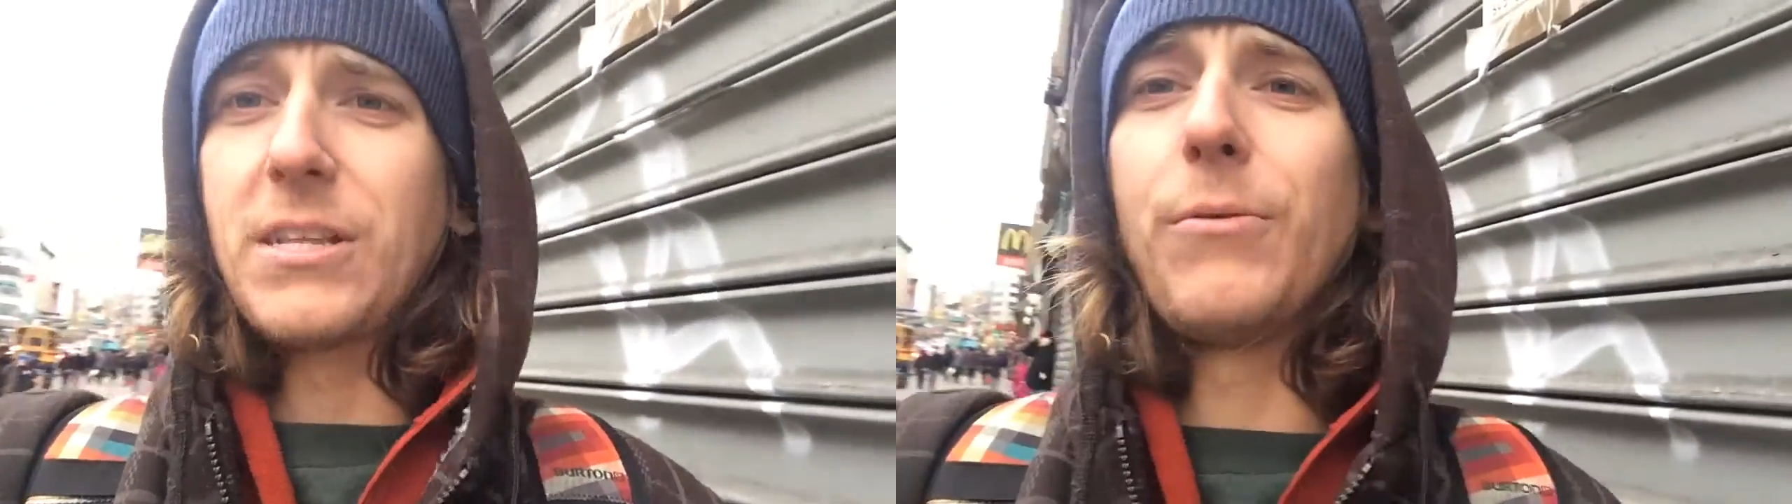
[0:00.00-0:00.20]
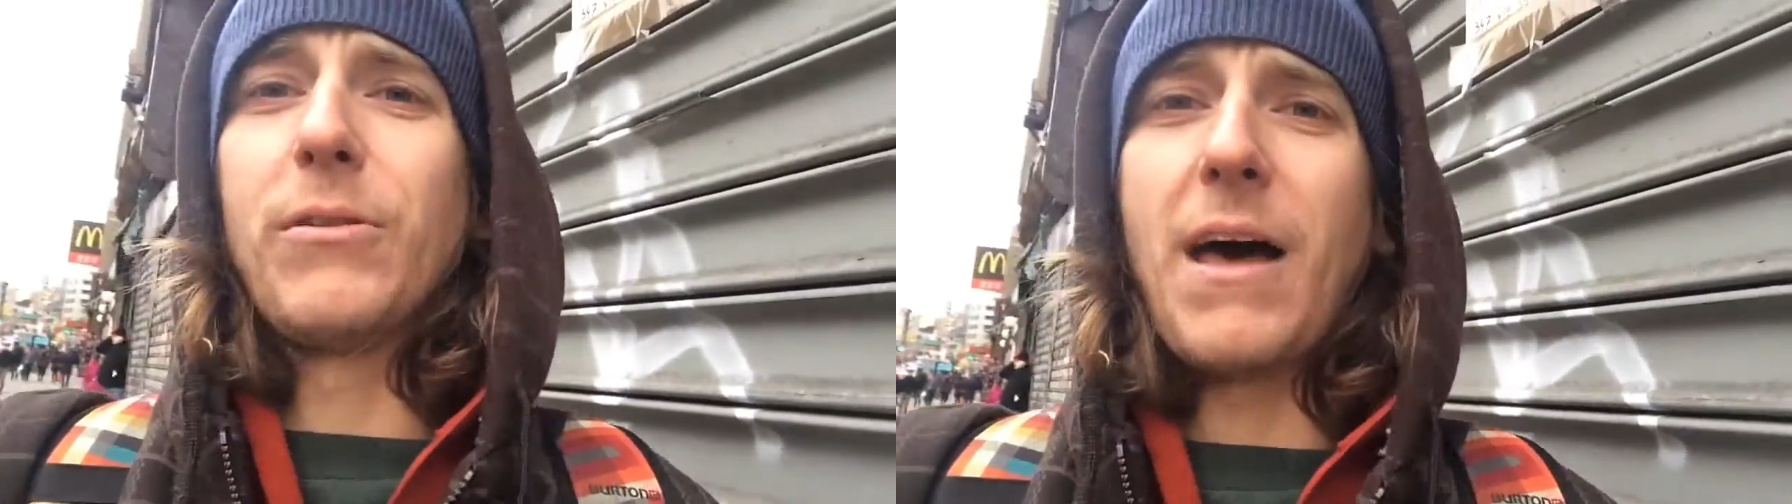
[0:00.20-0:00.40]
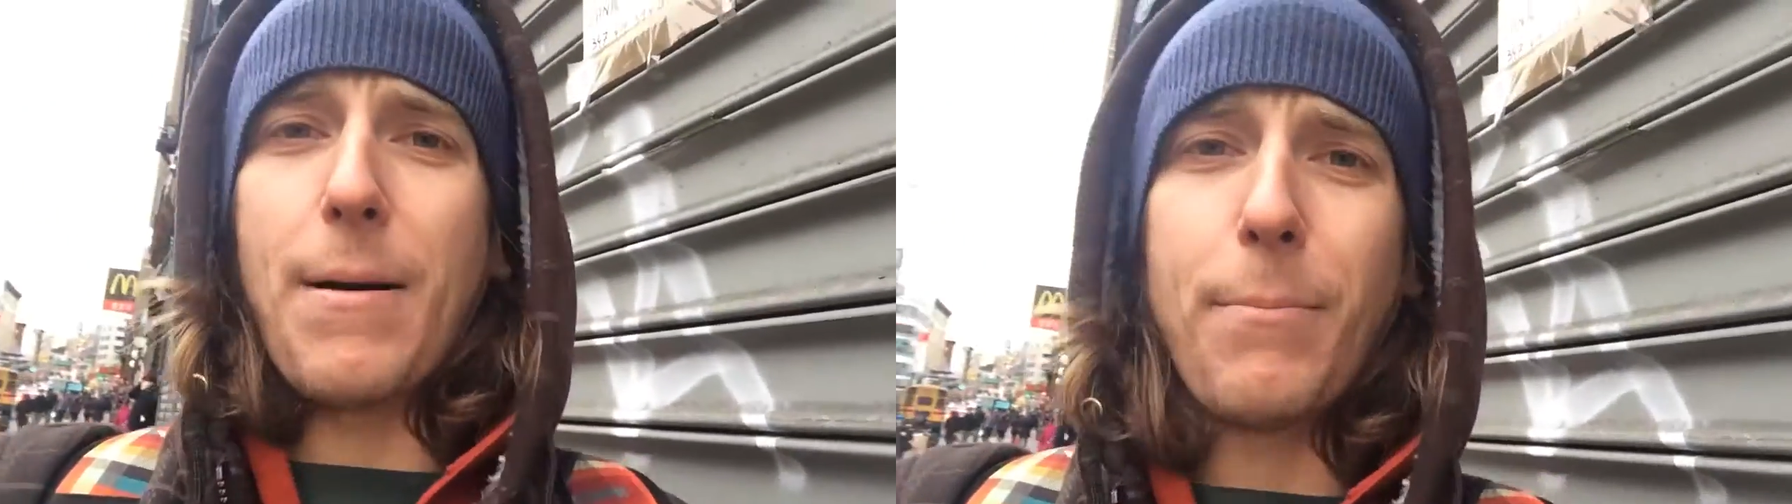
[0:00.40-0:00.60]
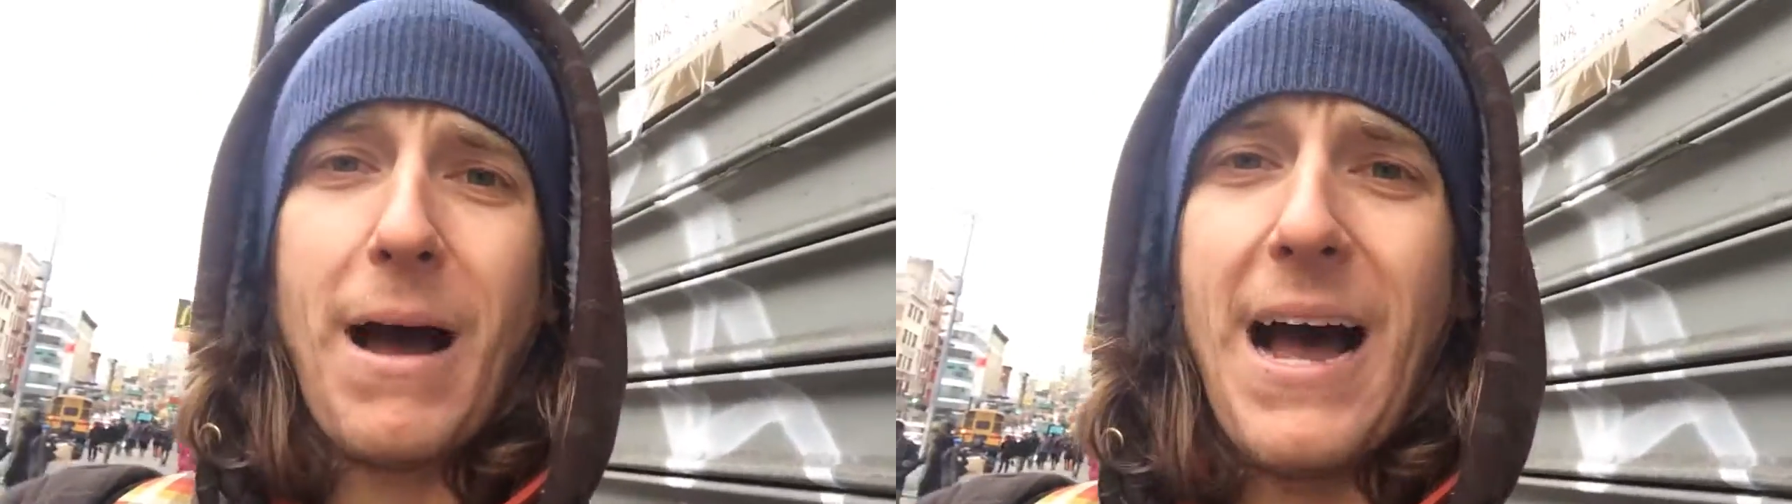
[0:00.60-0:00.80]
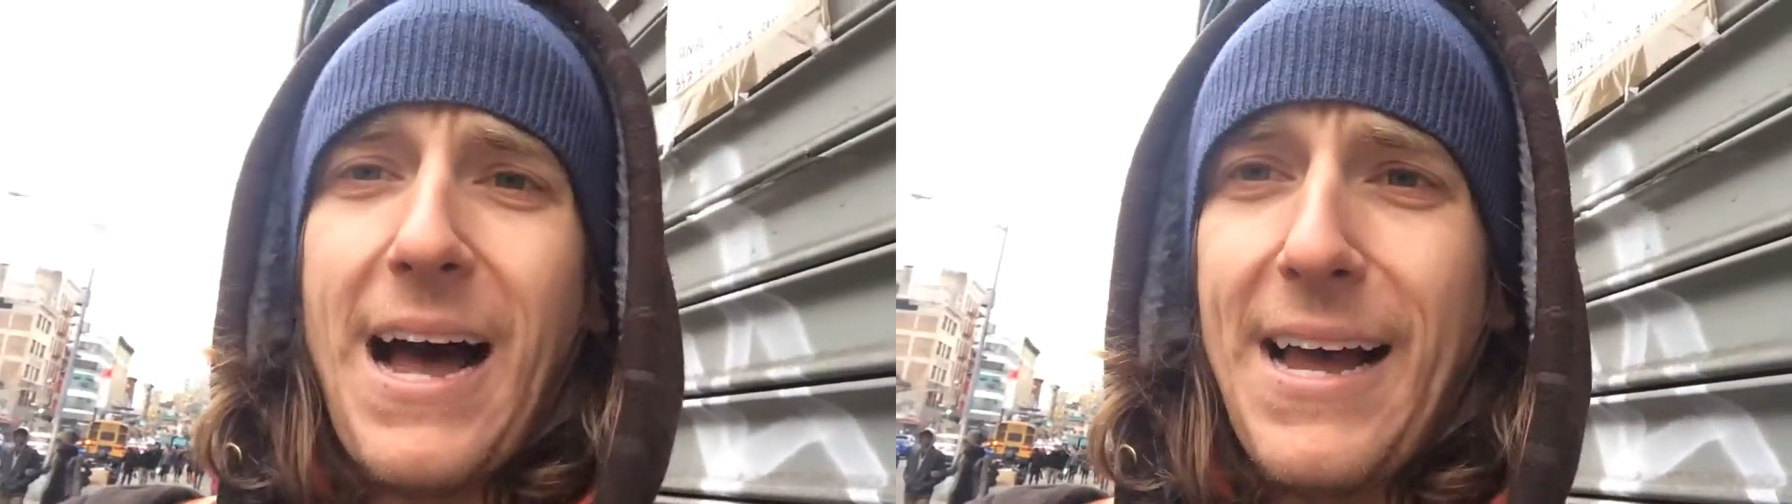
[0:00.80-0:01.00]
They will not
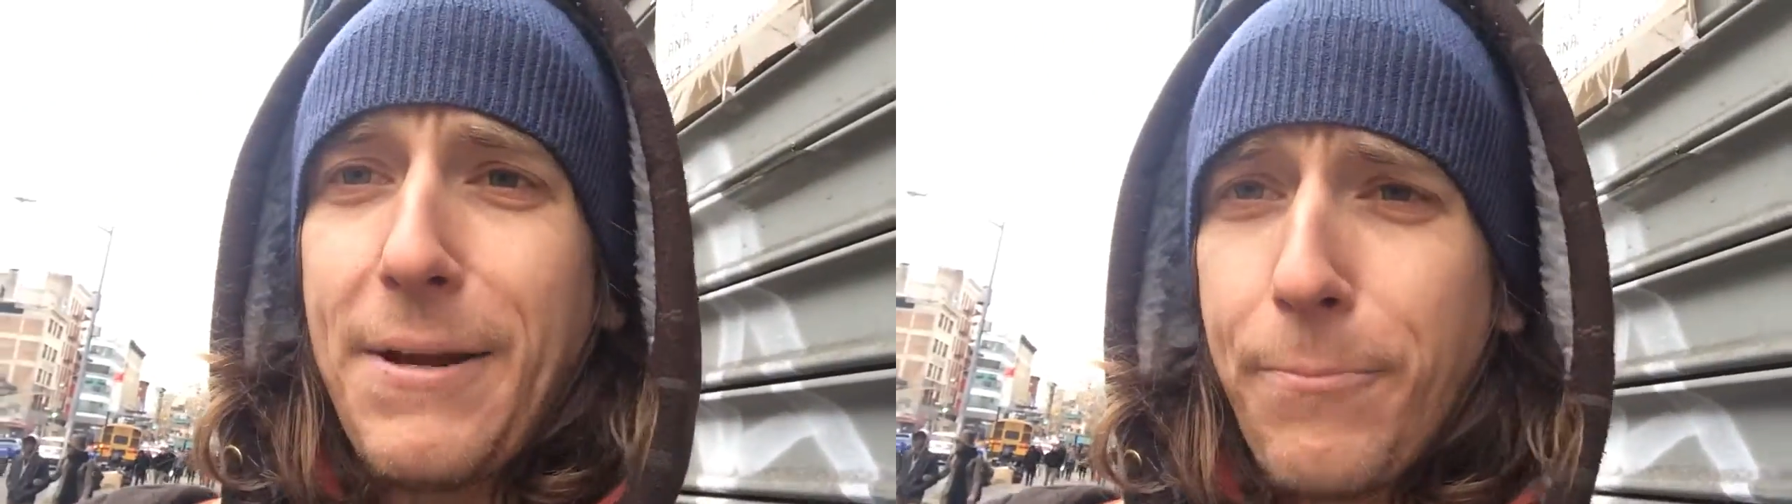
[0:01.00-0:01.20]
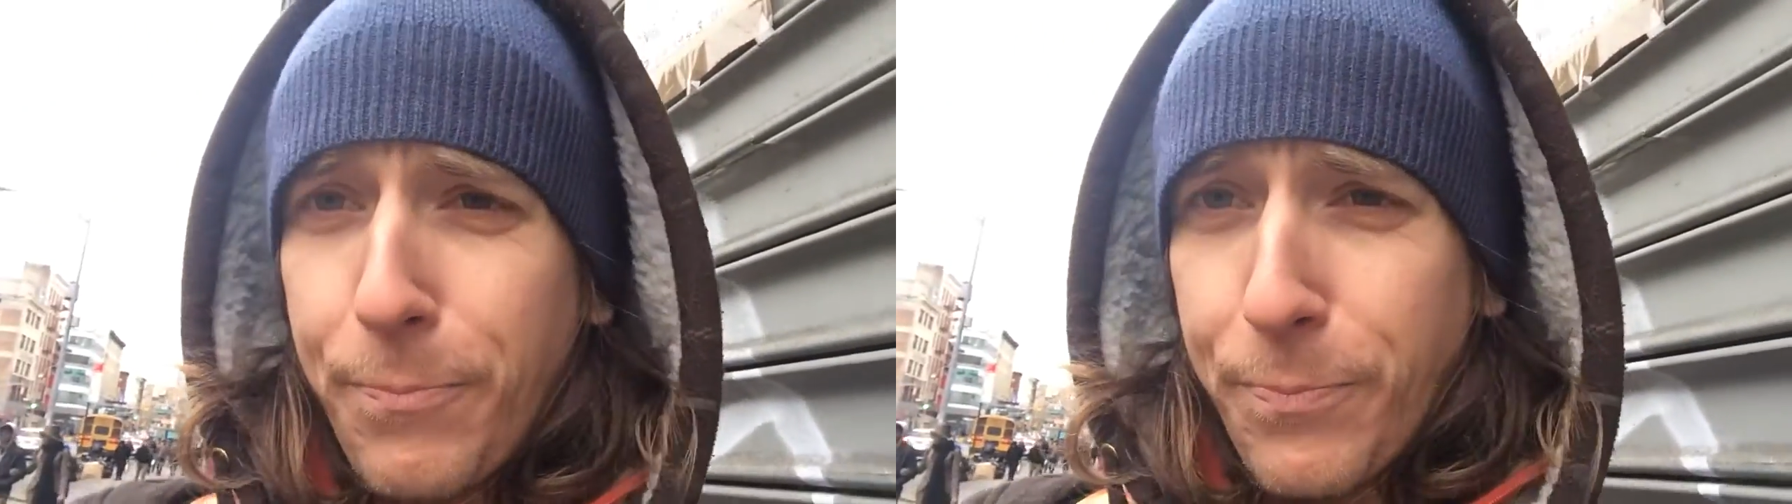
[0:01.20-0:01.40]
buy